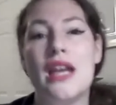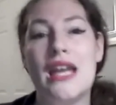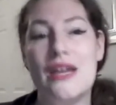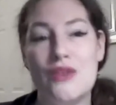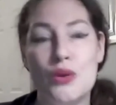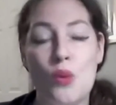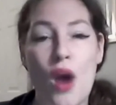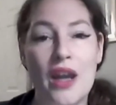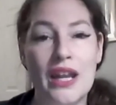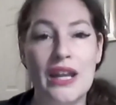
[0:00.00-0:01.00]
if you
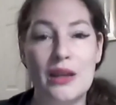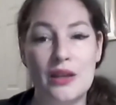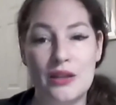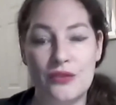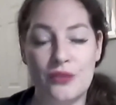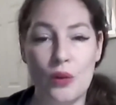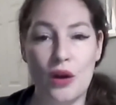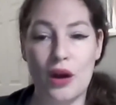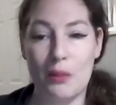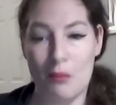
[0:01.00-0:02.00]
want it
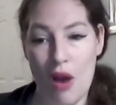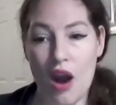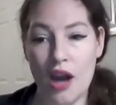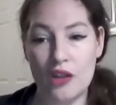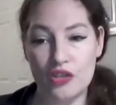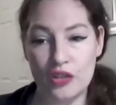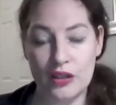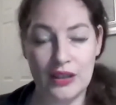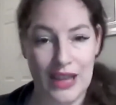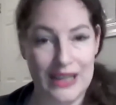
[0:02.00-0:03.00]
for March,
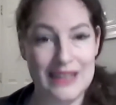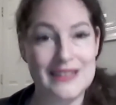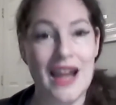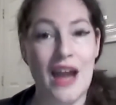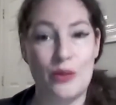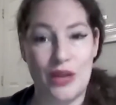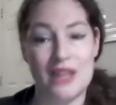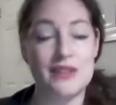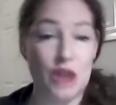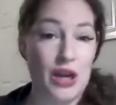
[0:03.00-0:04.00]
like we got
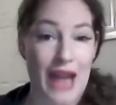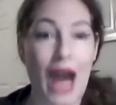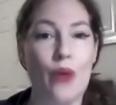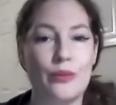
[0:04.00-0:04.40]
to start now.